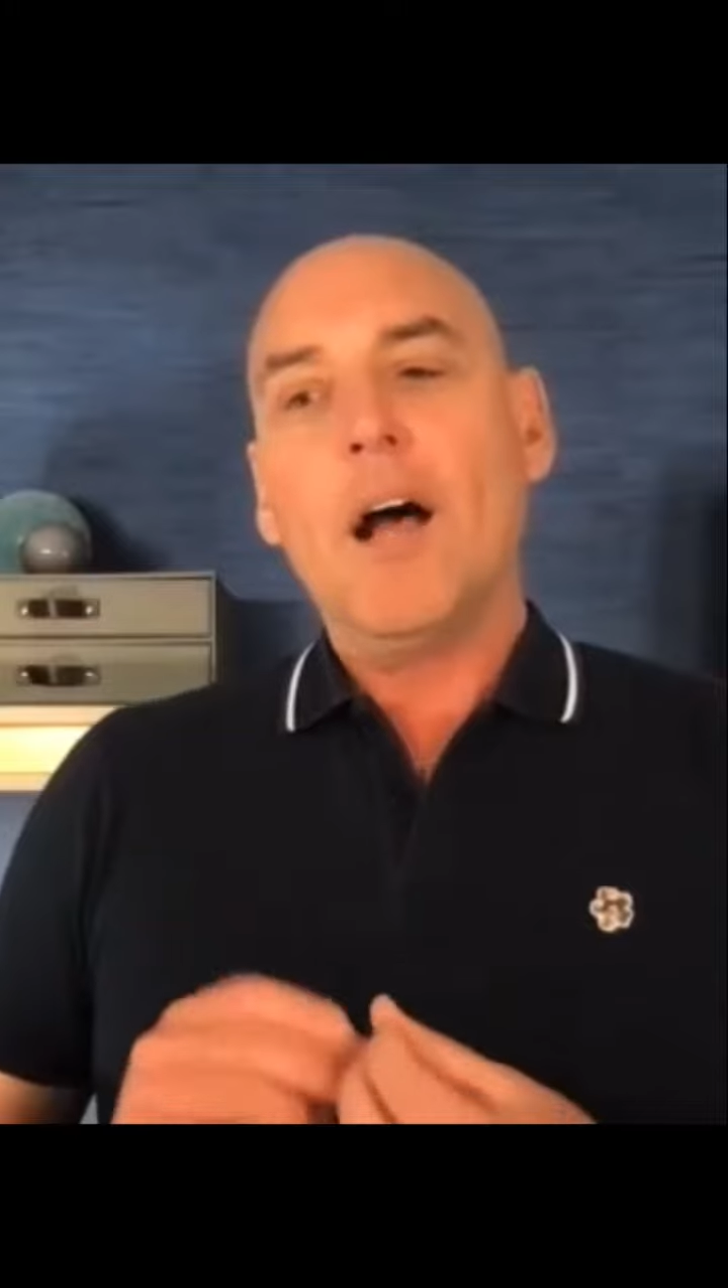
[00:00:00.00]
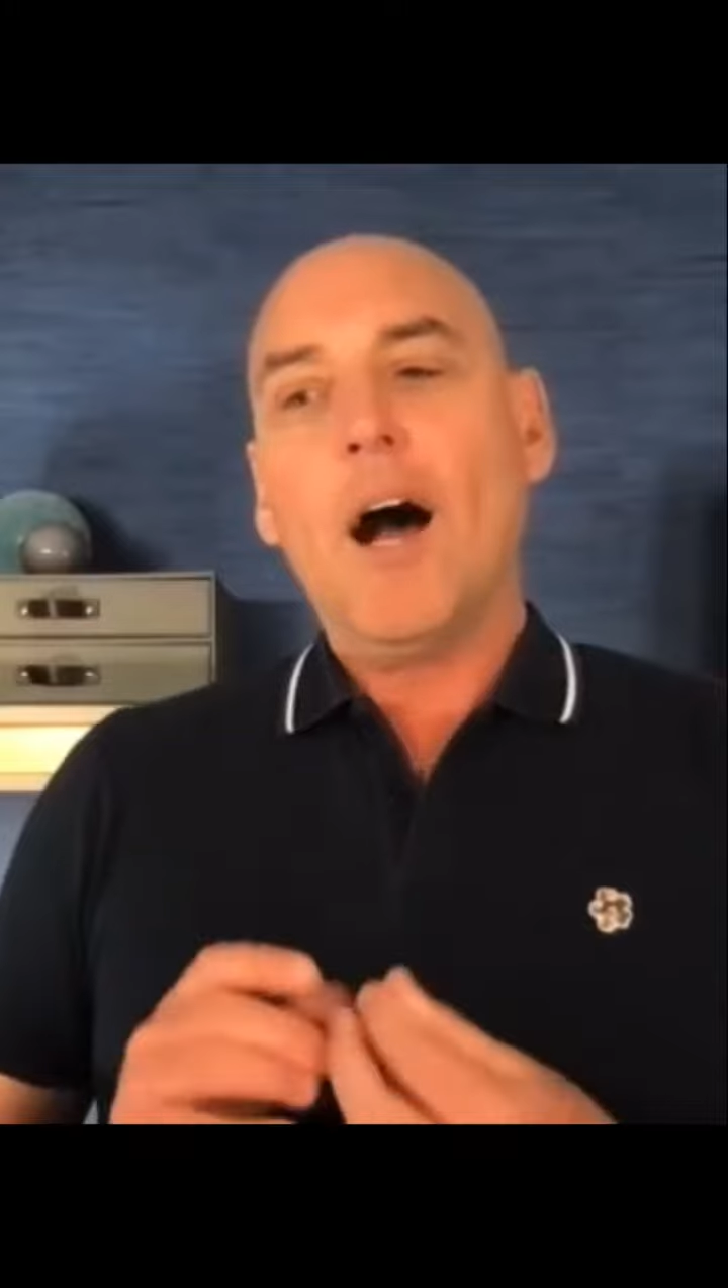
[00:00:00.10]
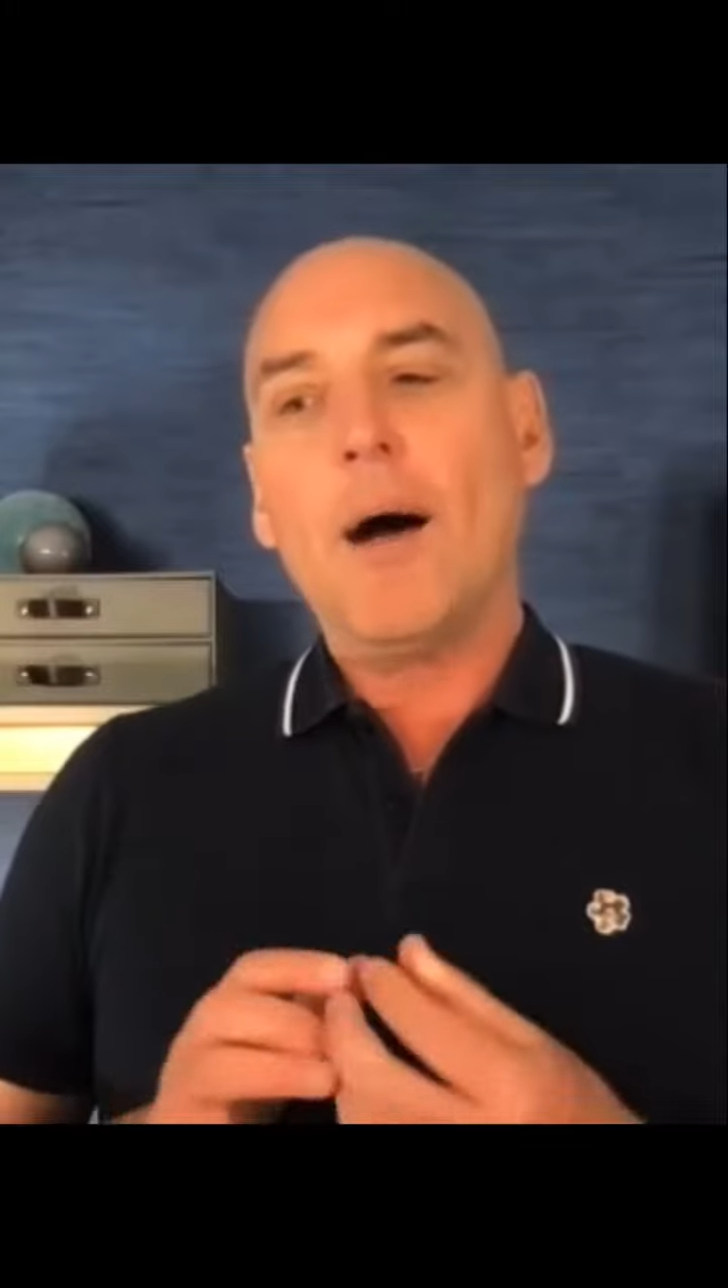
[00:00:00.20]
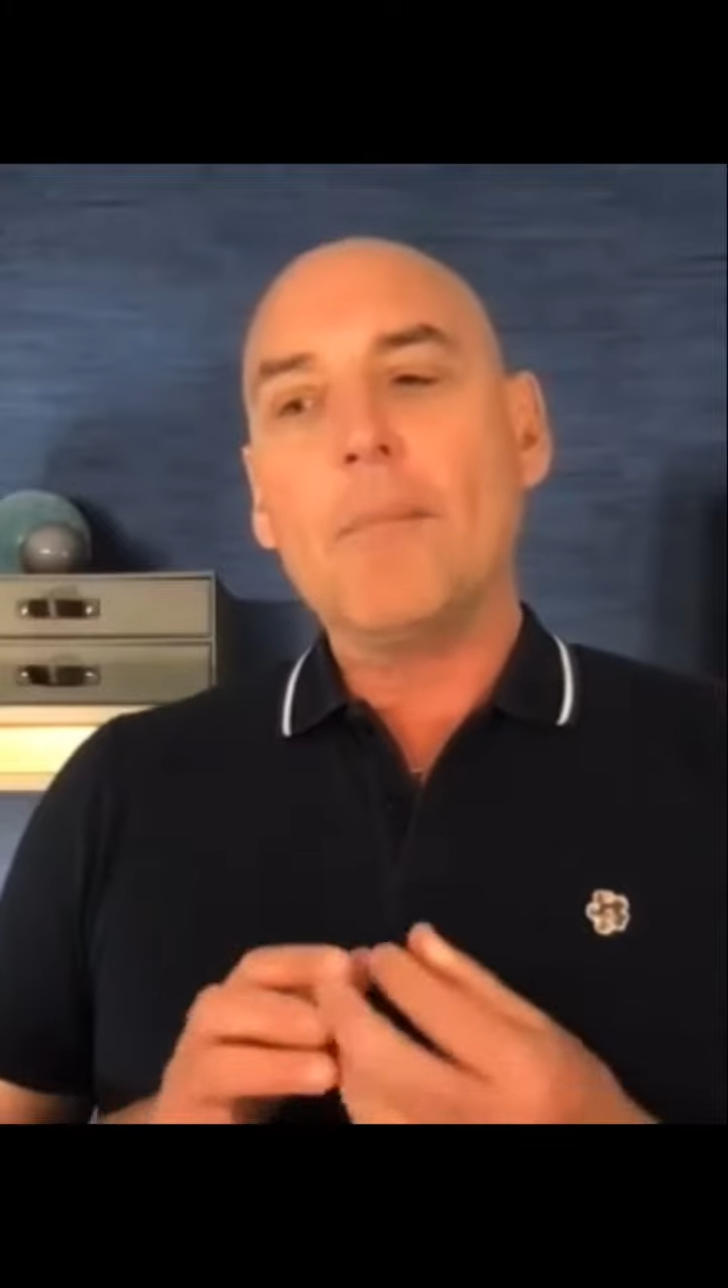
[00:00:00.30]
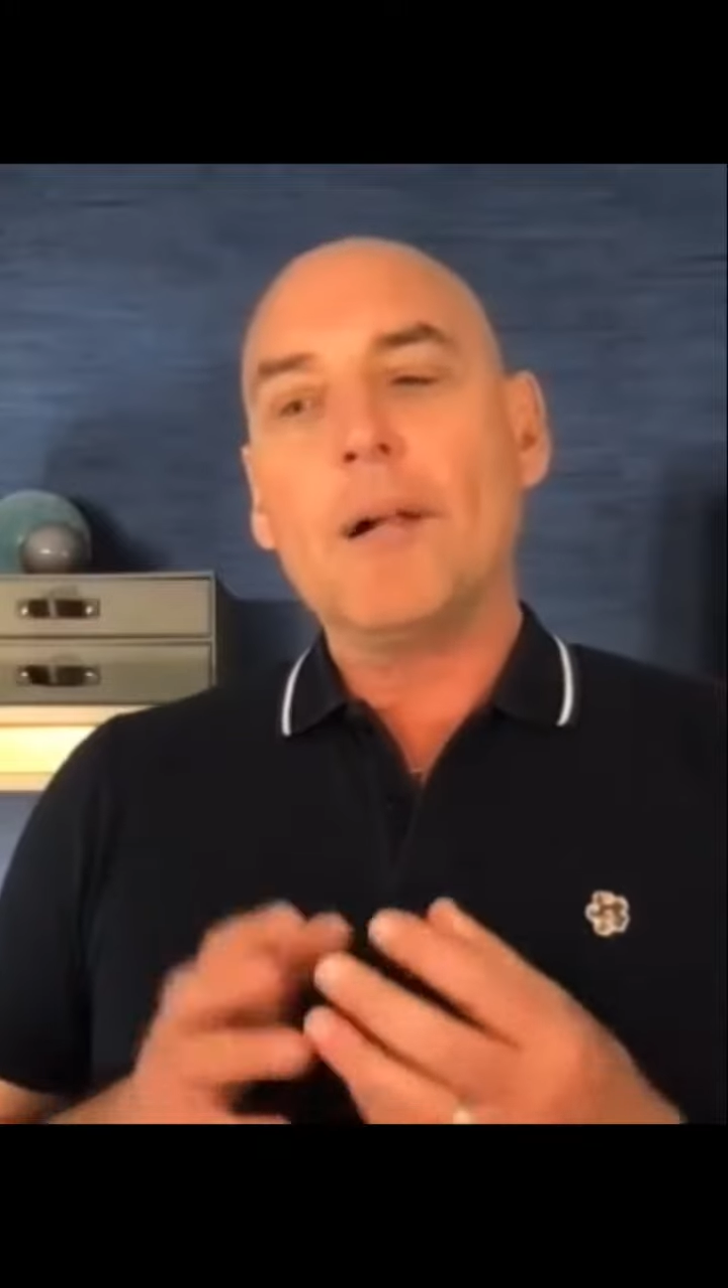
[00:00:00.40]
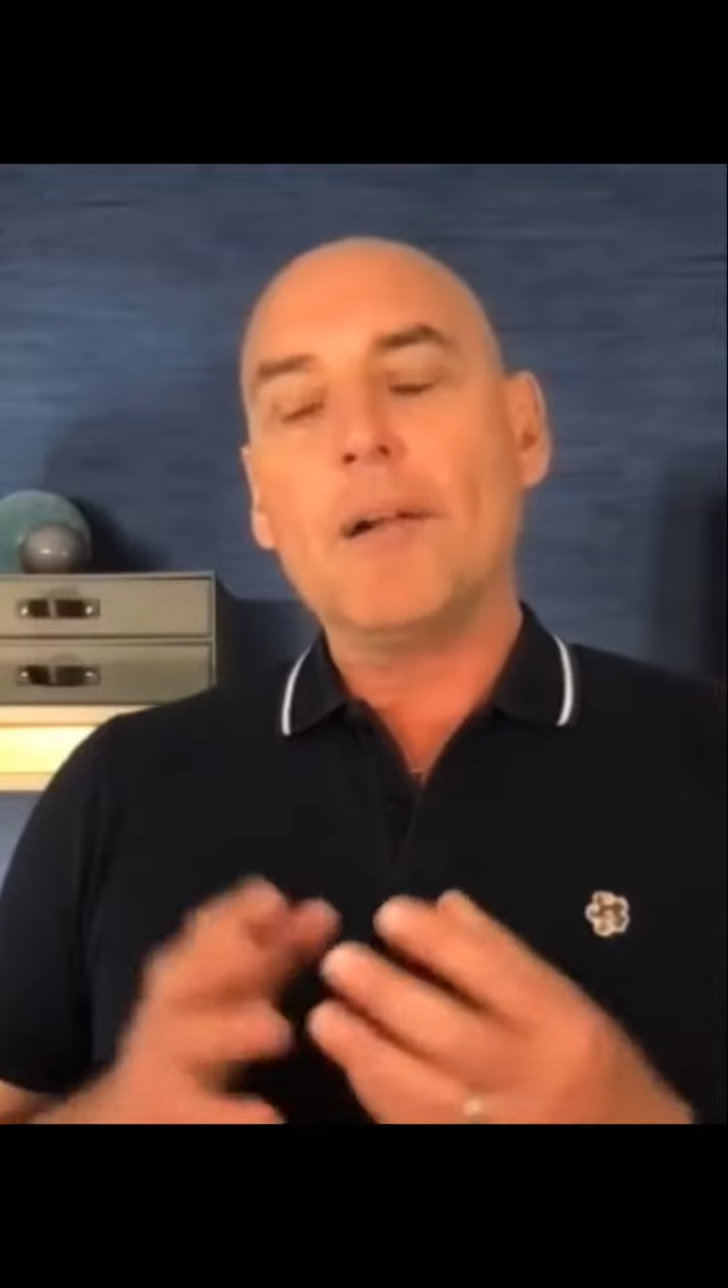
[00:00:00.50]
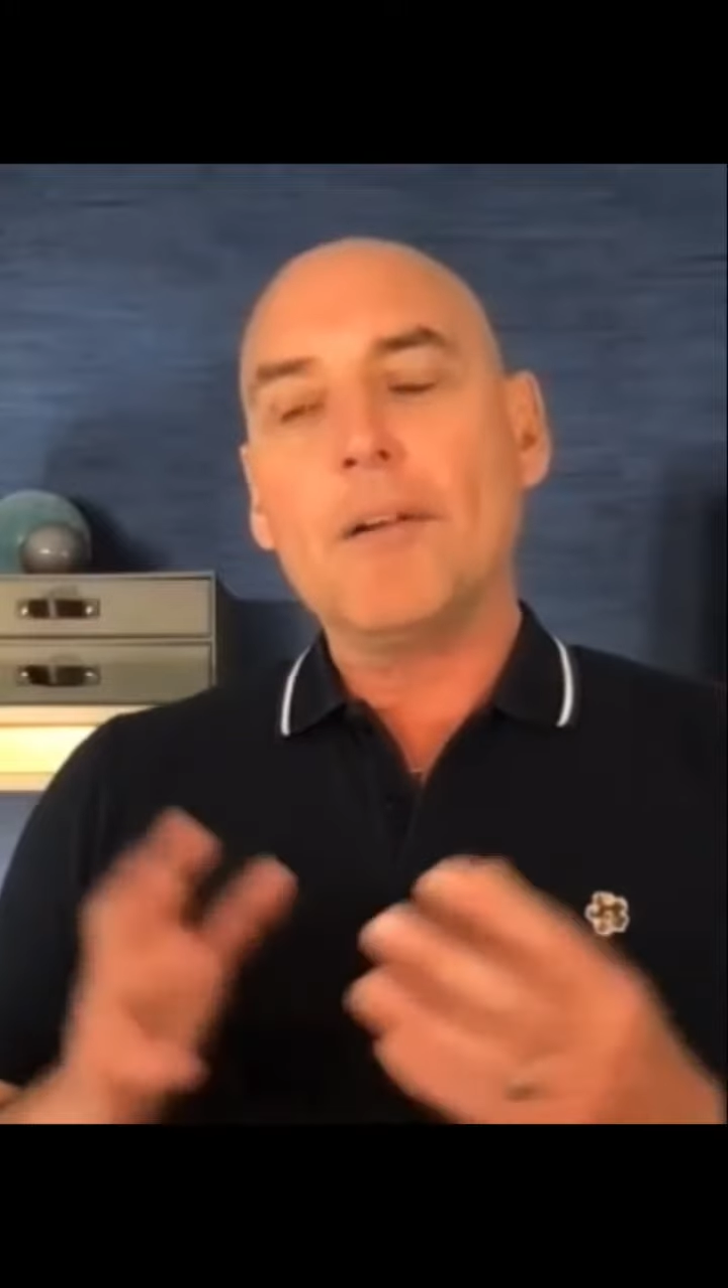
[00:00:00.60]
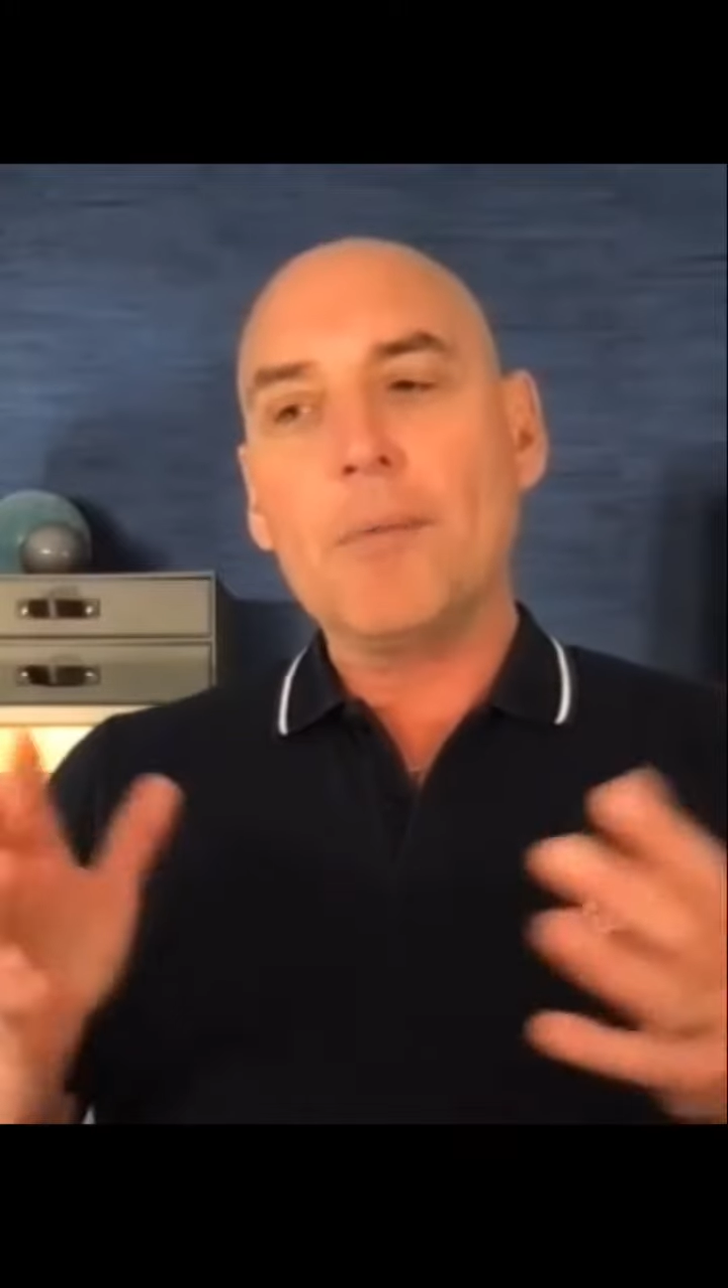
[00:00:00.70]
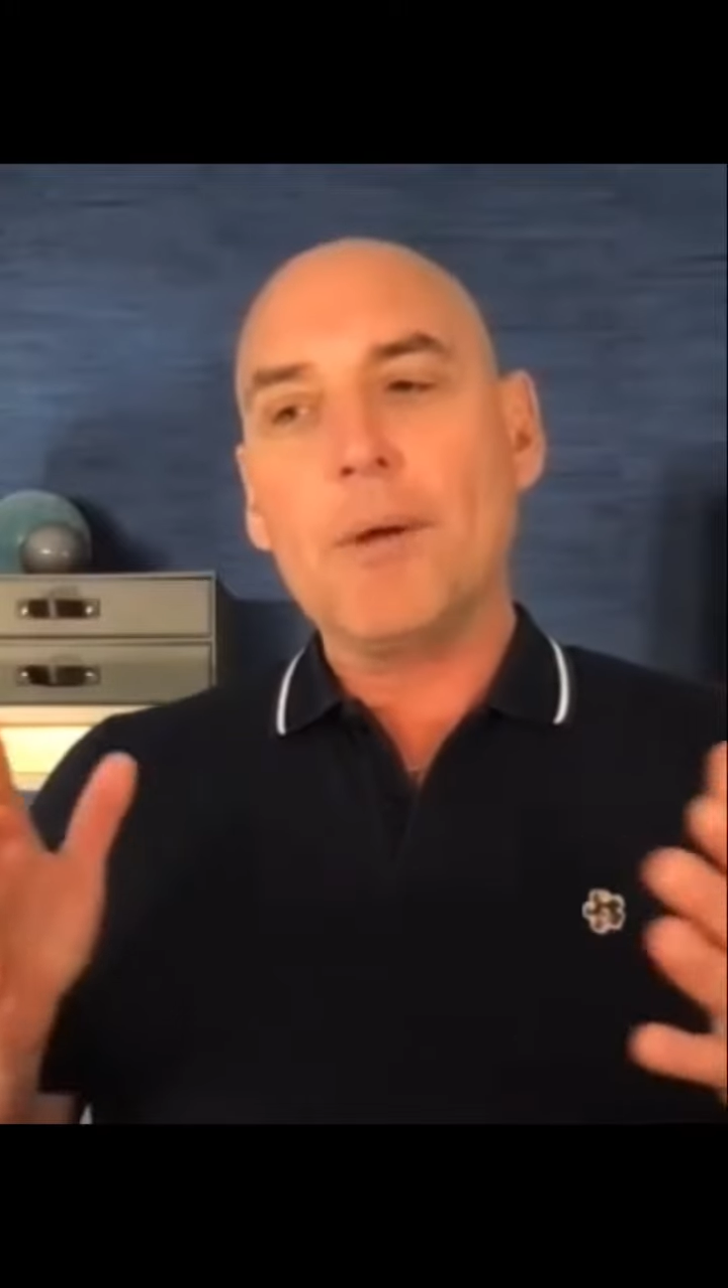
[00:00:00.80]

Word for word: um, a little